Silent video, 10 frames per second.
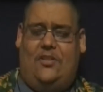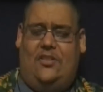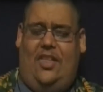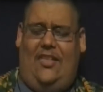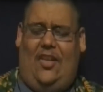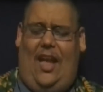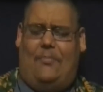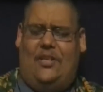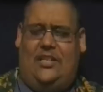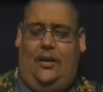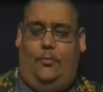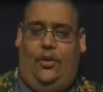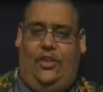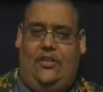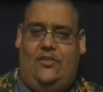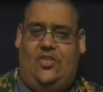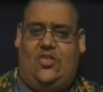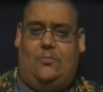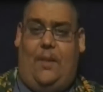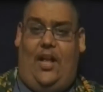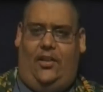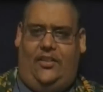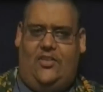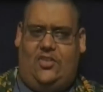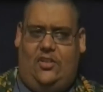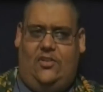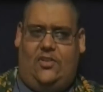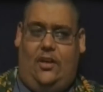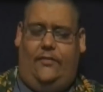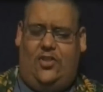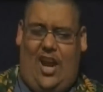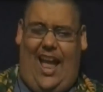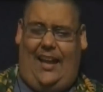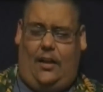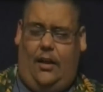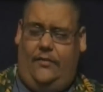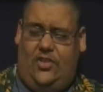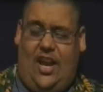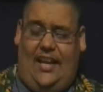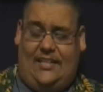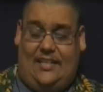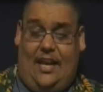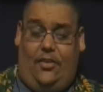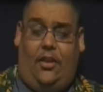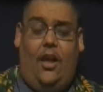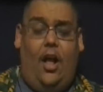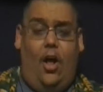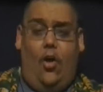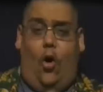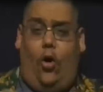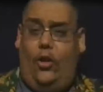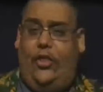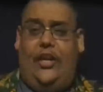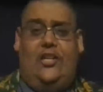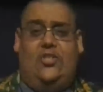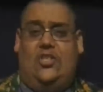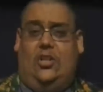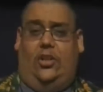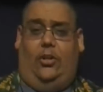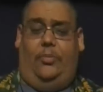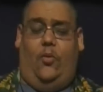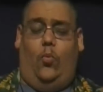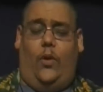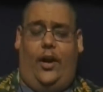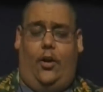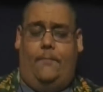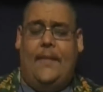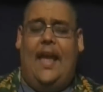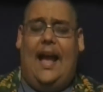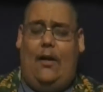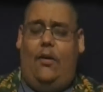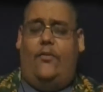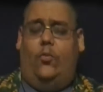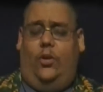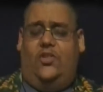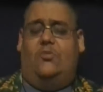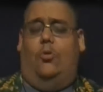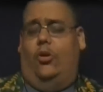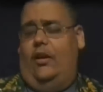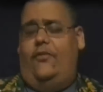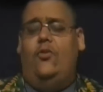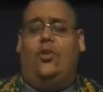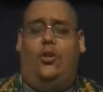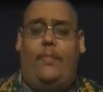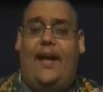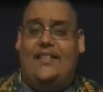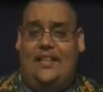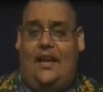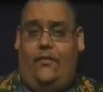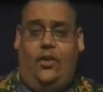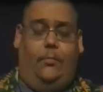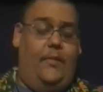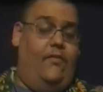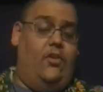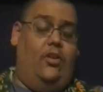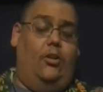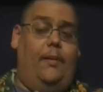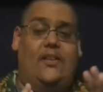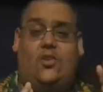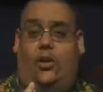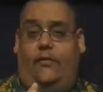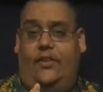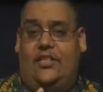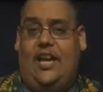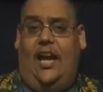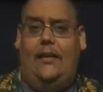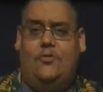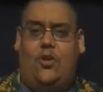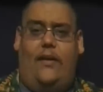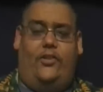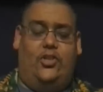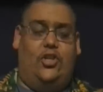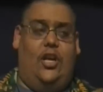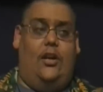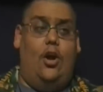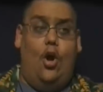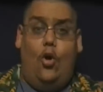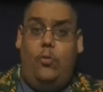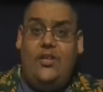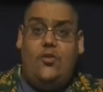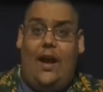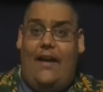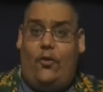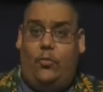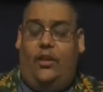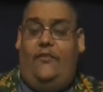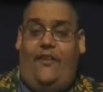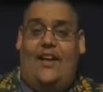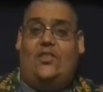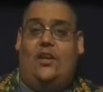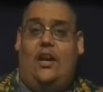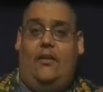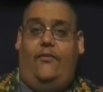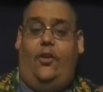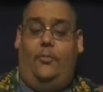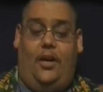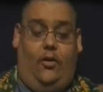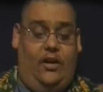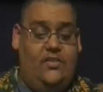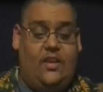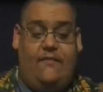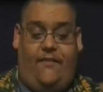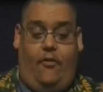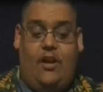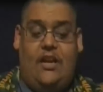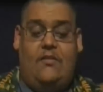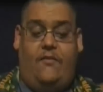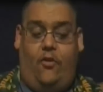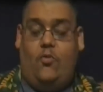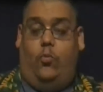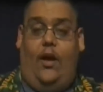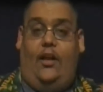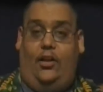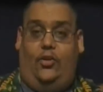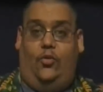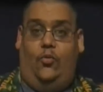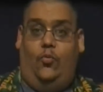to come within smell distance of Jack Death. Whole thing is just a little bit weird. However, once more, if you can look past that, if you can look past all of the time travel shit, we do have a really fascinating film here. It is a very, very well